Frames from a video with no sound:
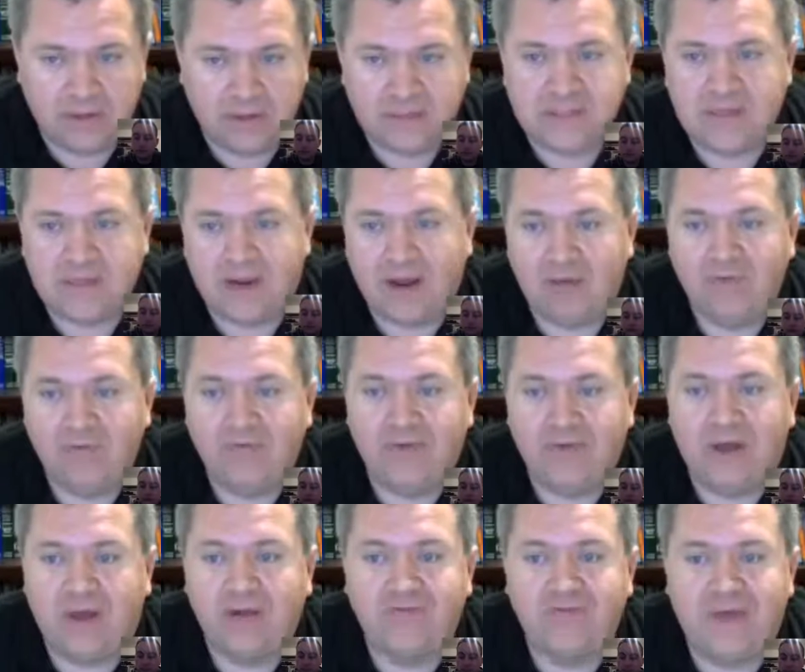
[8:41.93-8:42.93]
Bill sought out
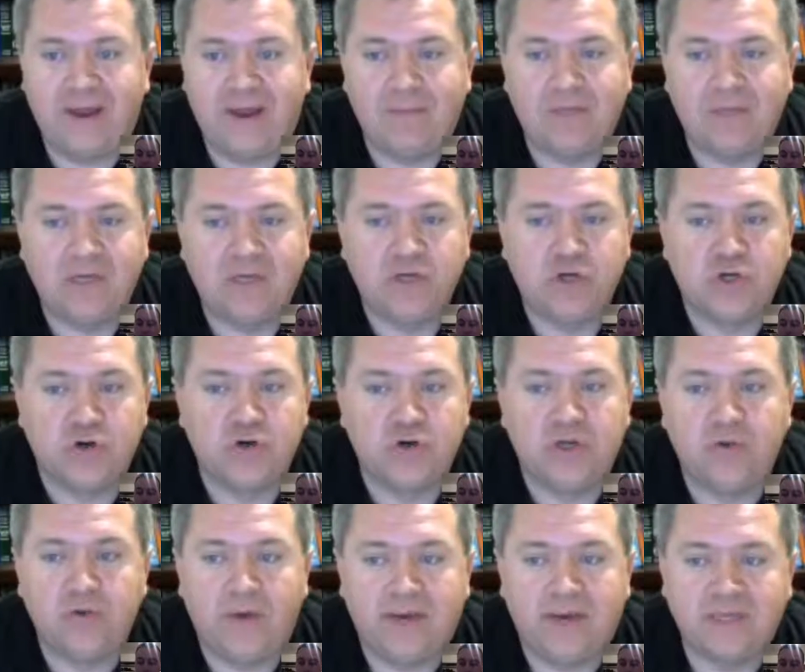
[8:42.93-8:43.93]
and found a family
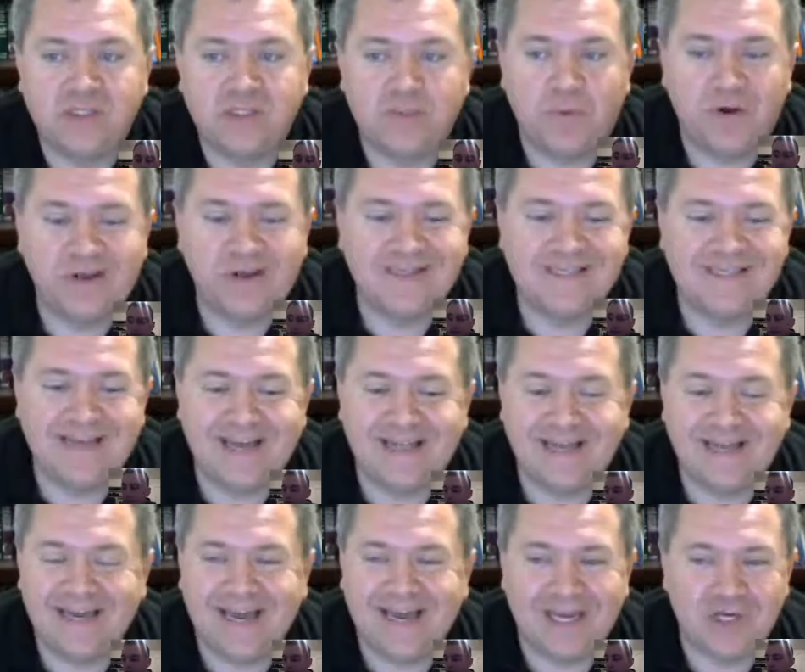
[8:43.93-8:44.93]
attorney who had experience
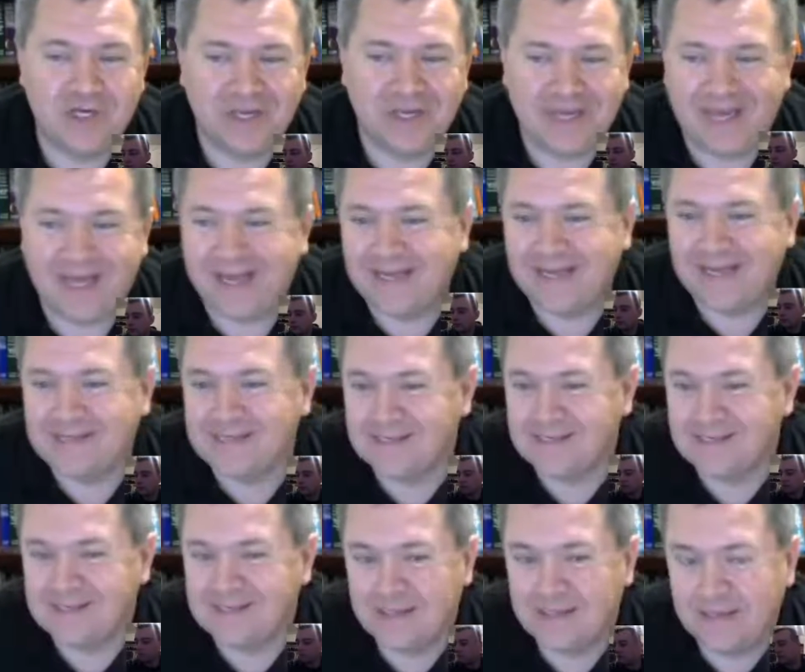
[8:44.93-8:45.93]
in alienation
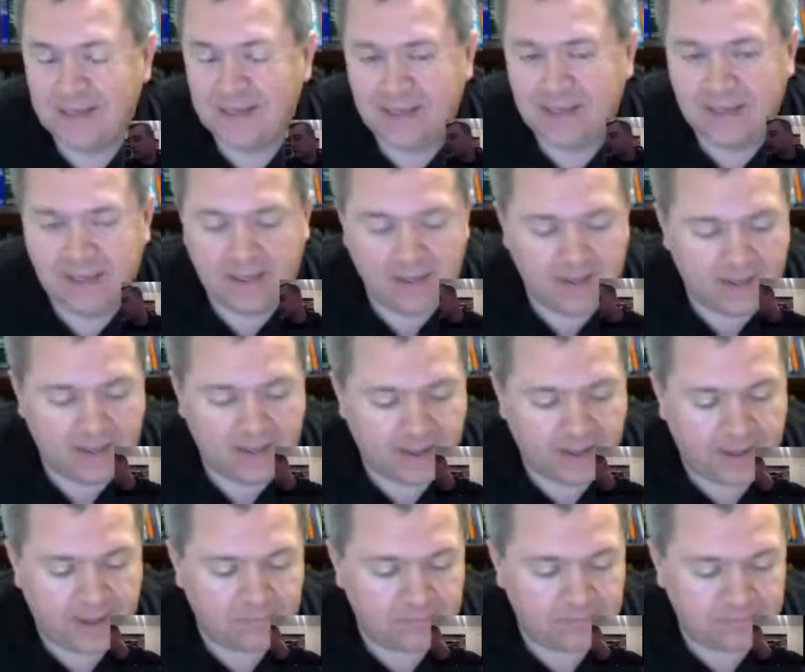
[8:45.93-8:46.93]
cases.
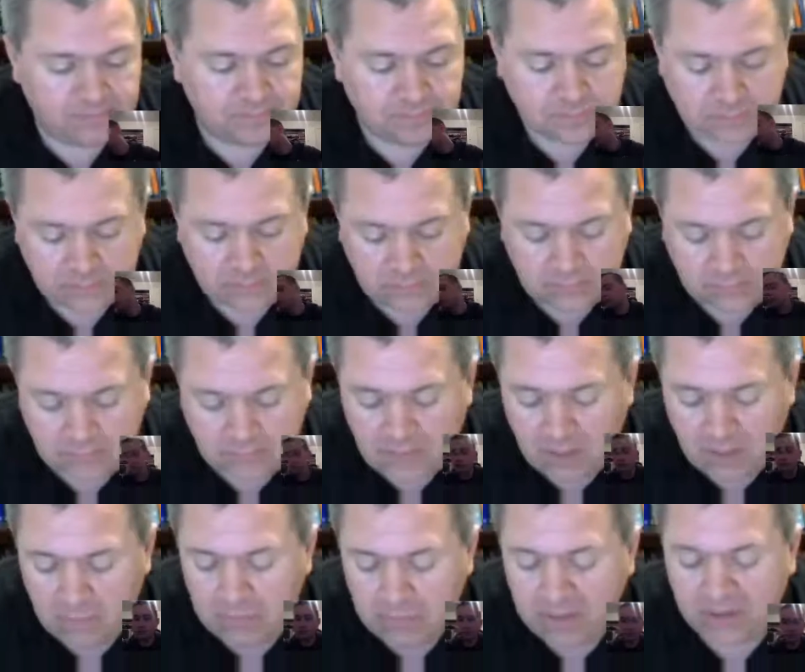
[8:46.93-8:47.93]

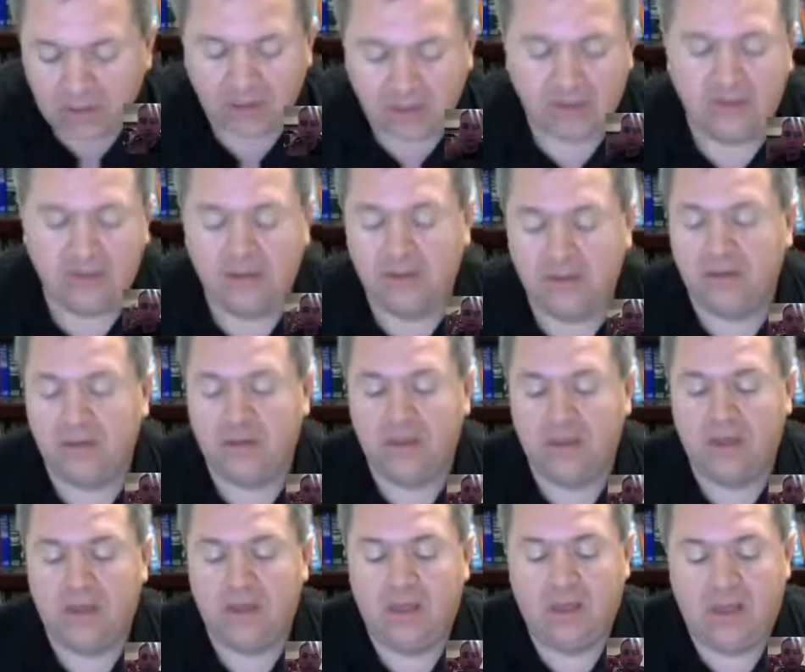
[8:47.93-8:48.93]
Bill
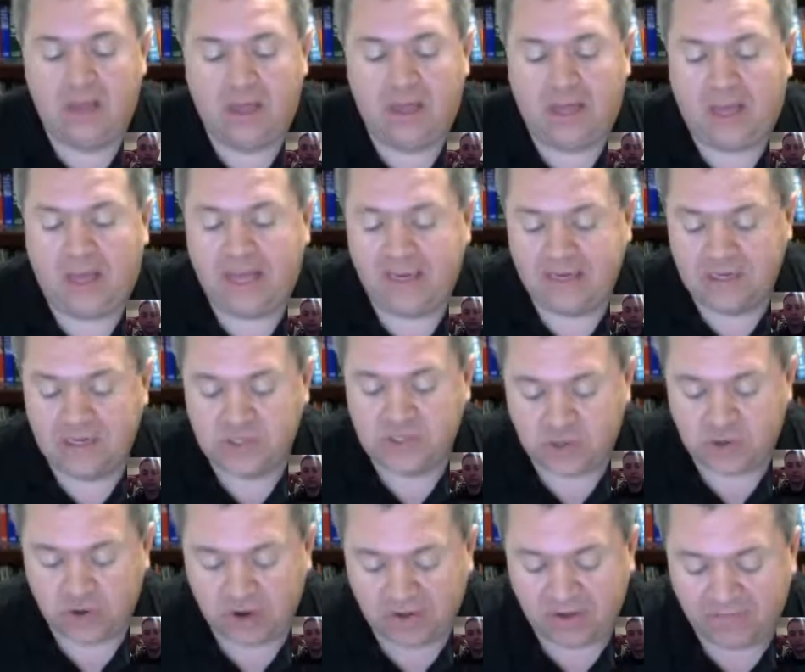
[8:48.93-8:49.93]

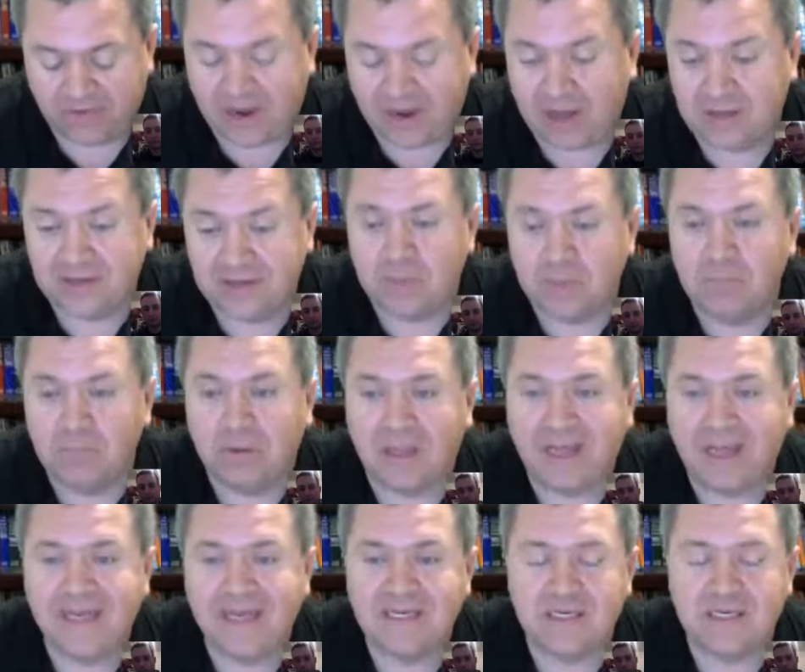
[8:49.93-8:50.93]
and his attorney filed a
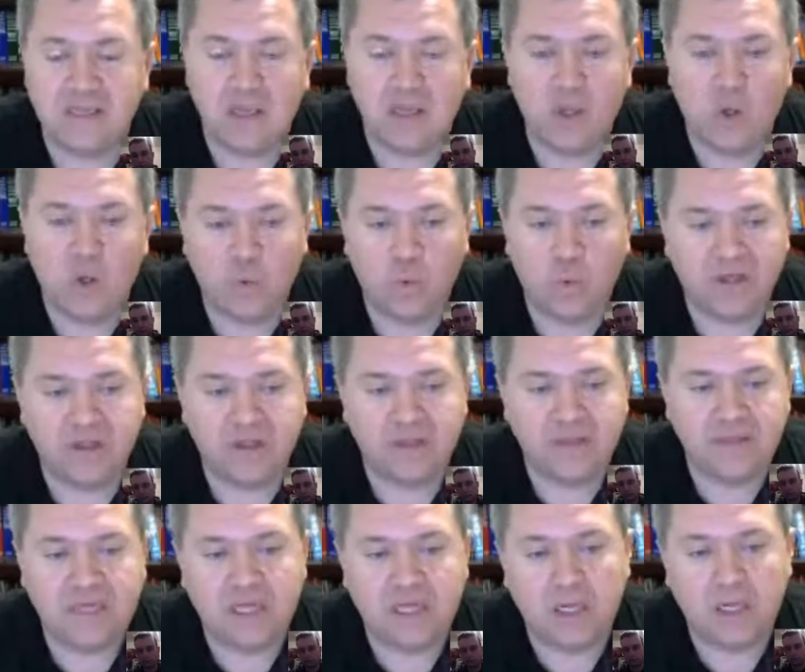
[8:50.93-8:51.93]
complaint
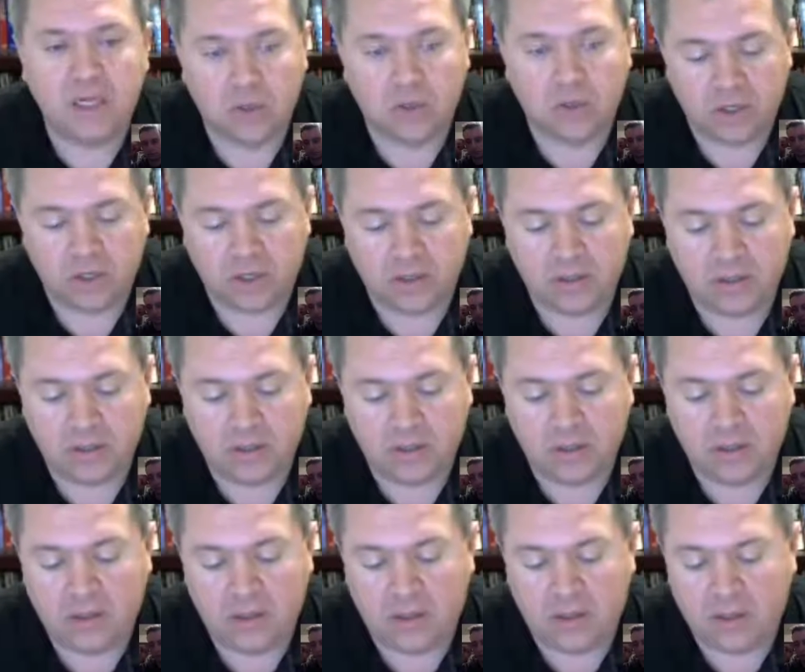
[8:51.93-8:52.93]
with the clerk
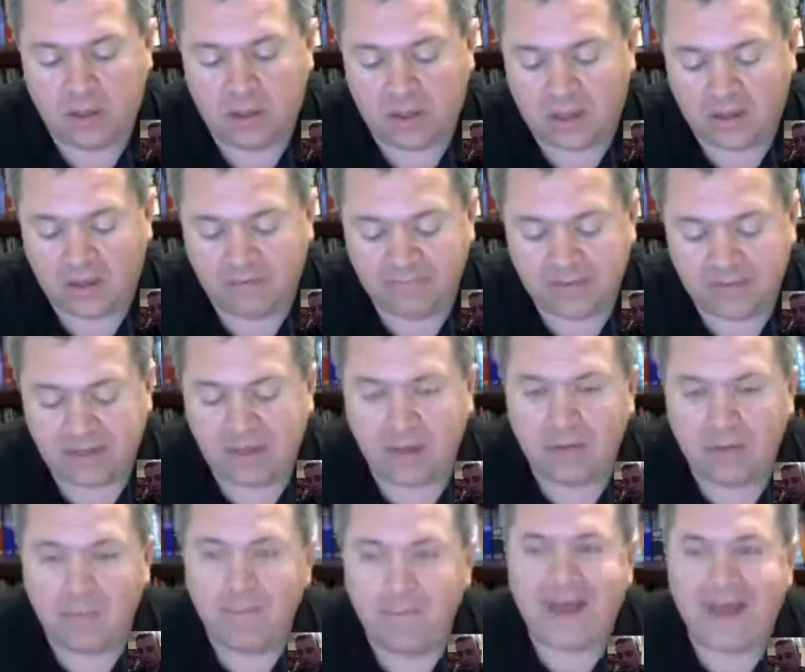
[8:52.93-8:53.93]
of
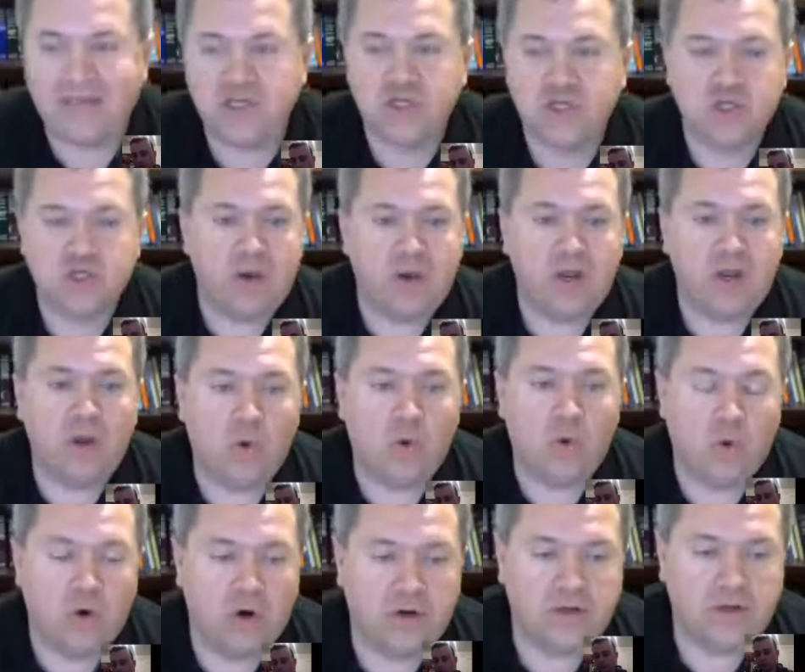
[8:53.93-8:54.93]
the magistrate
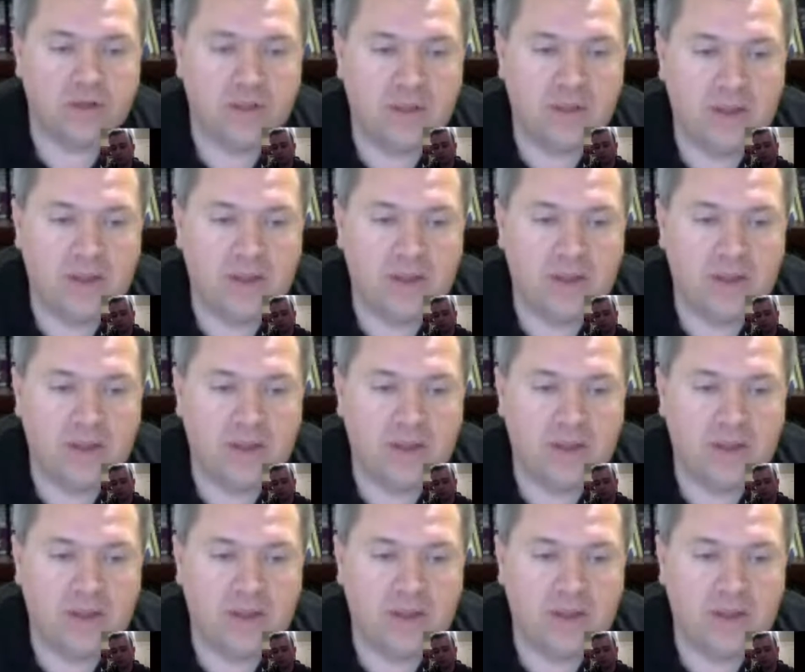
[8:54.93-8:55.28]
court.